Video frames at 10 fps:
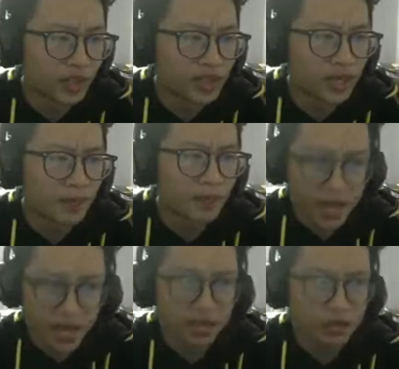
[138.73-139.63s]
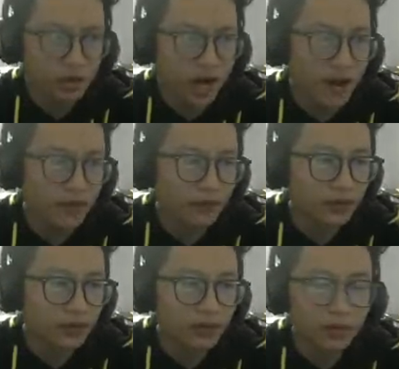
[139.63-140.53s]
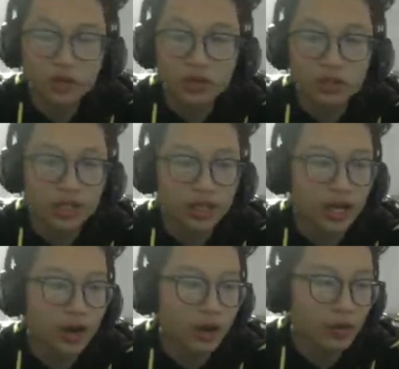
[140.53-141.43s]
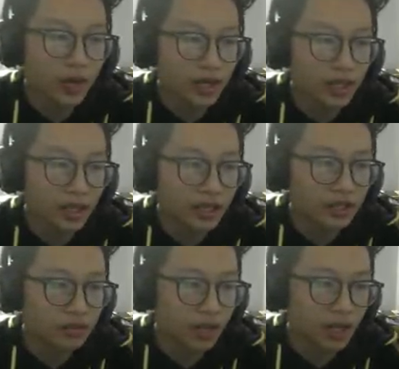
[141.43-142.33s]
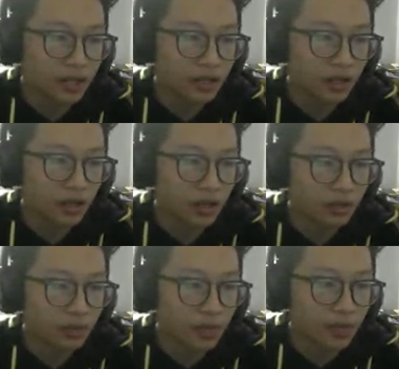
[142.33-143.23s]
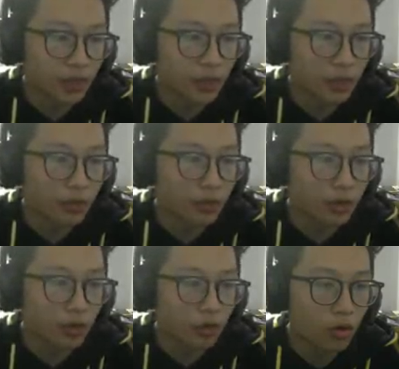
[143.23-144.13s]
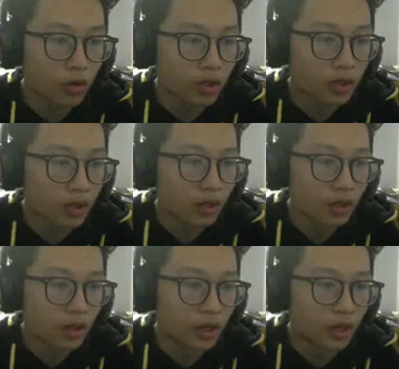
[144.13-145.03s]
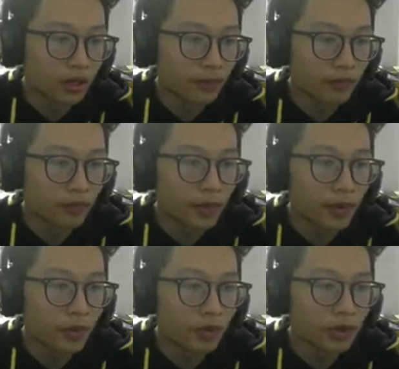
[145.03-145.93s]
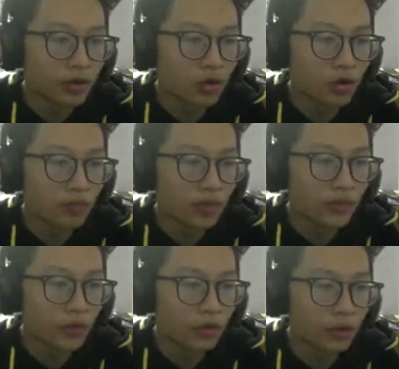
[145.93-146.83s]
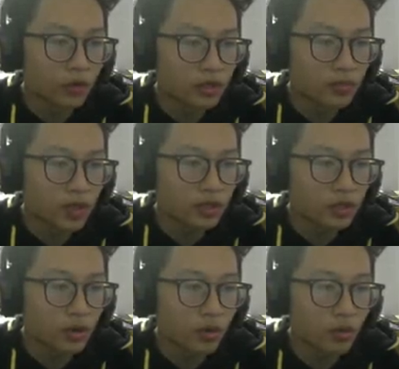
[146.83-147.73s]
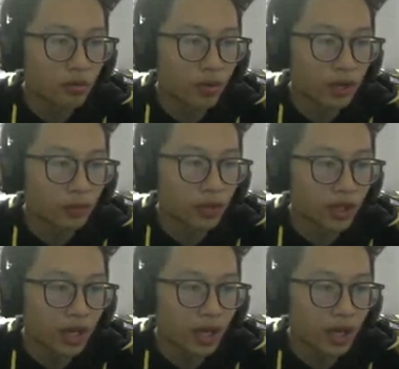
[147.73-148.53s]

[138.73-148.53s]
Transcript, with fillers: some Minecraft. Make sure to check it out. I will edit. I need to edit a lot. Maybe we will record. Maybe we'll record before the Christmas. So when we